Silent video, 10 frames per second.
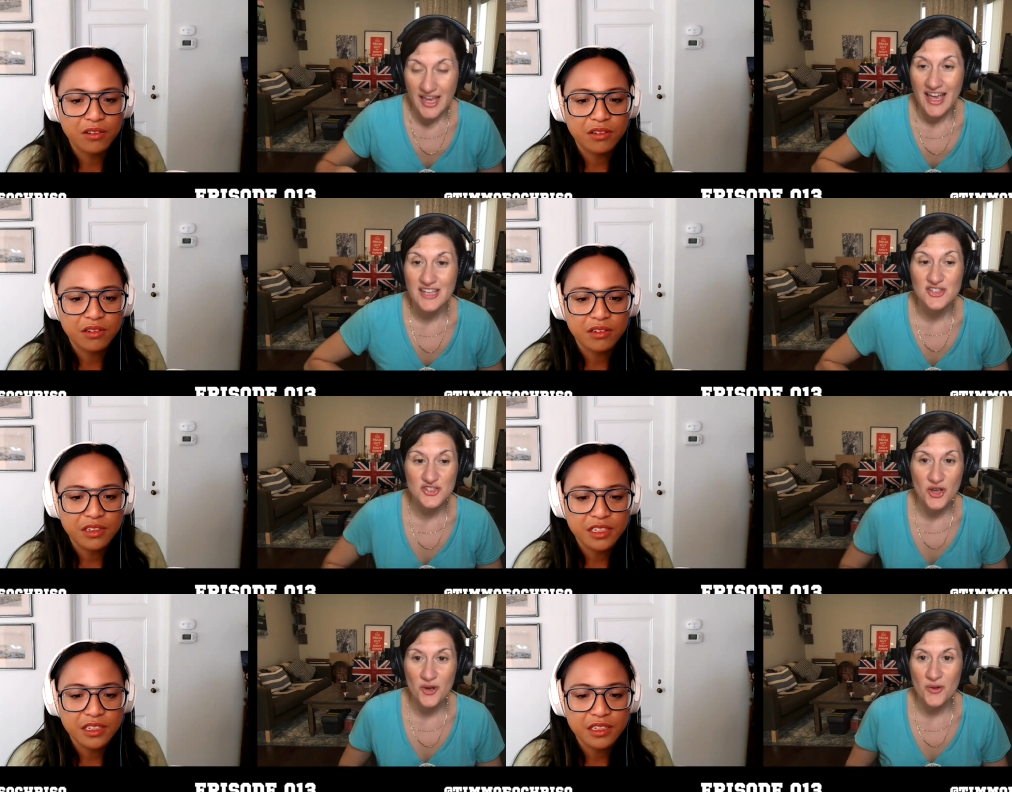Speaker 1: and
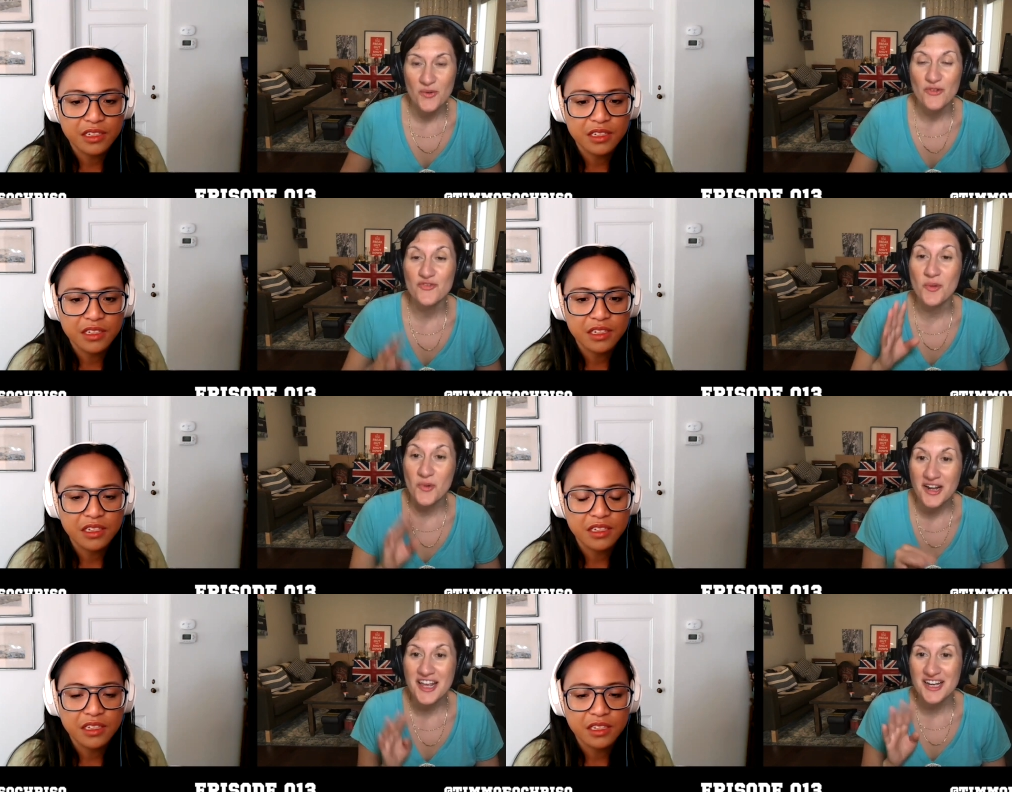so from
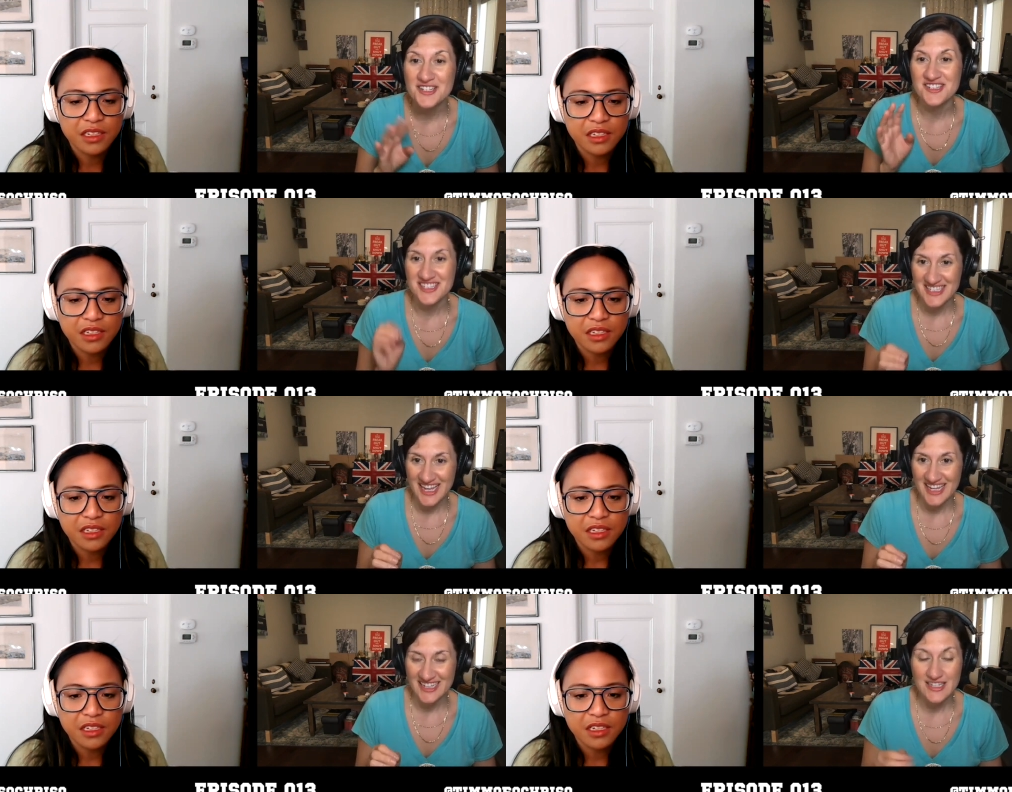what i
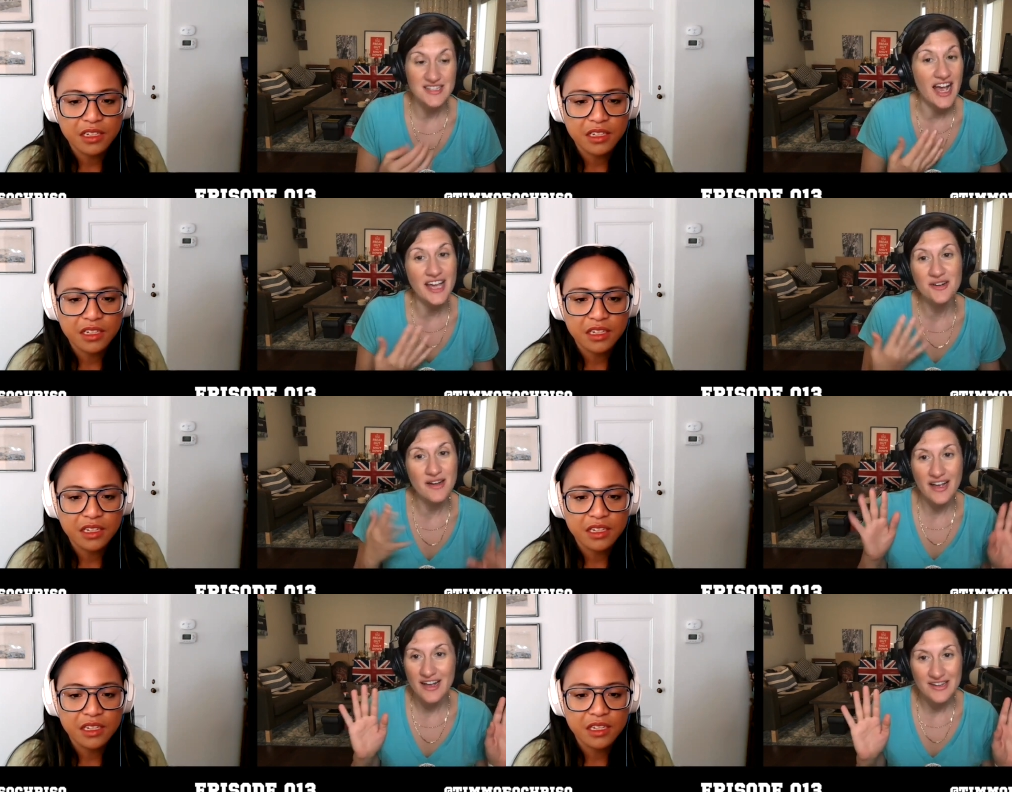understand because i don't
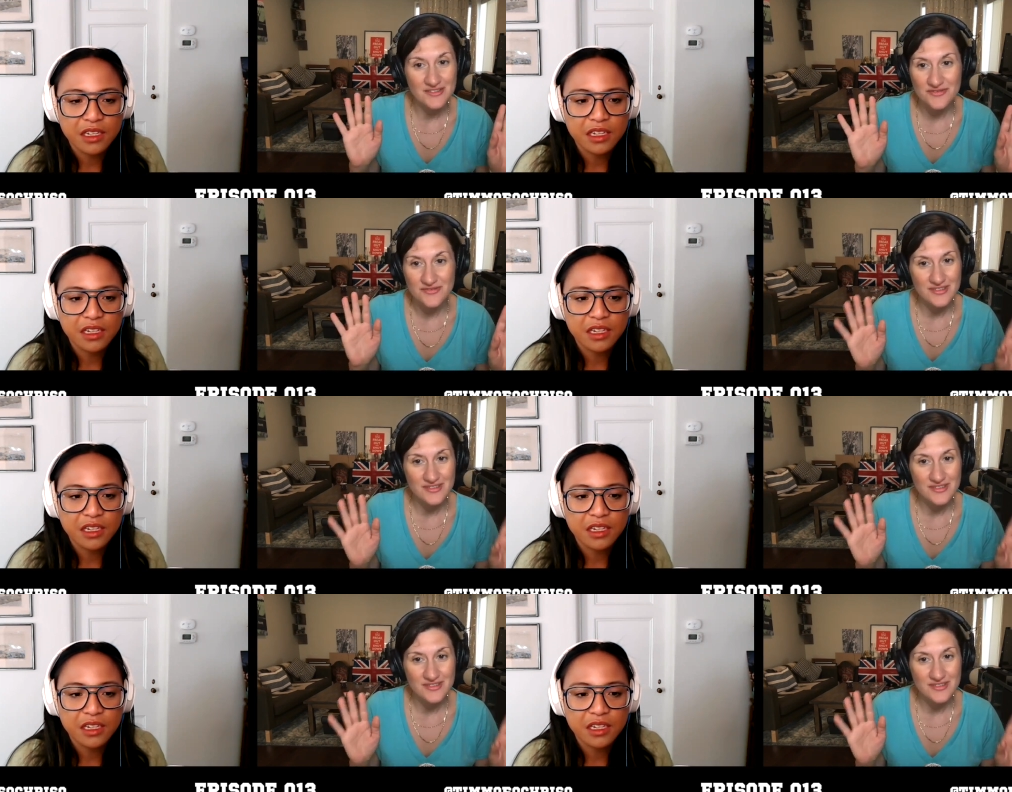have